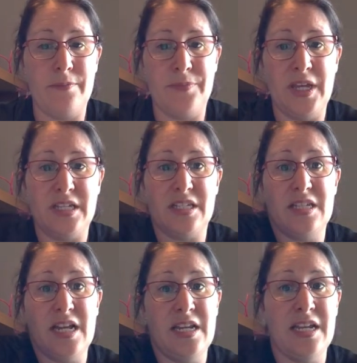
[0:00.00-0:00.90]

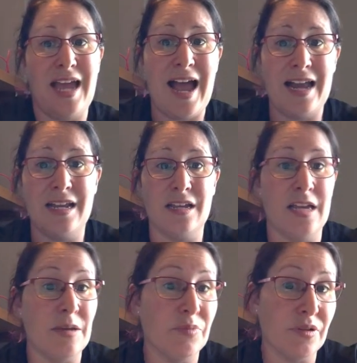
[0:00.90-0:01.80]
extending, adding
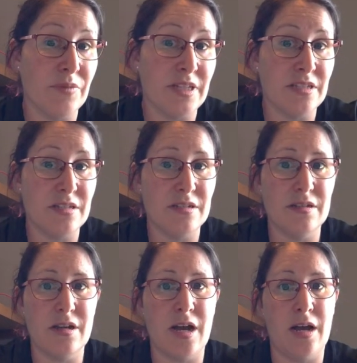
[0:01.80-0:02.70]

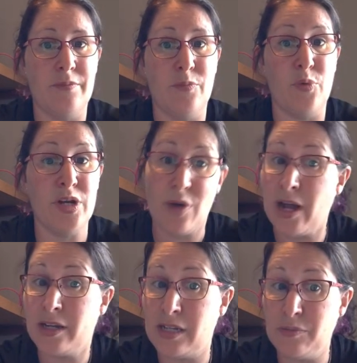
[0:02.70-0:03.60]
implements. When you
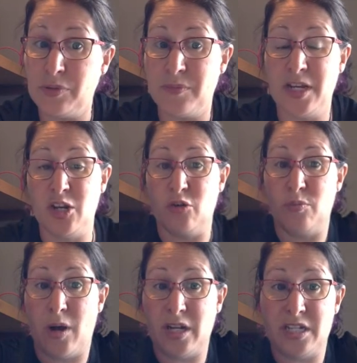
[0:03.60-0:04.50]
add an implement, your
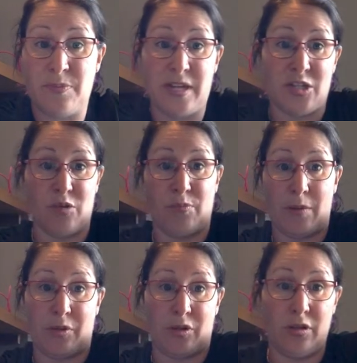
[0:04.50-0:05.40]
body space, your
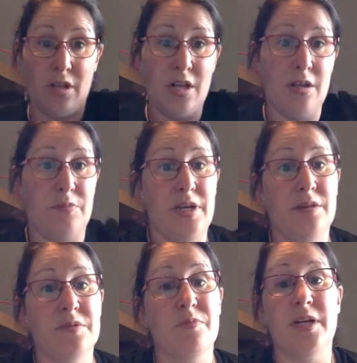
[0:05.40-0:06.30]
bubble,
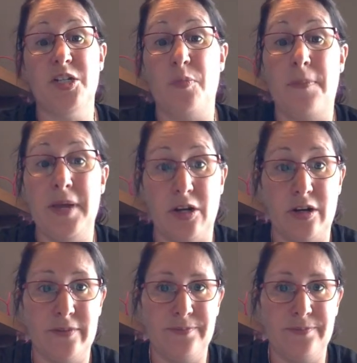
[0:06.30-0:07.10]
becomes much bigger.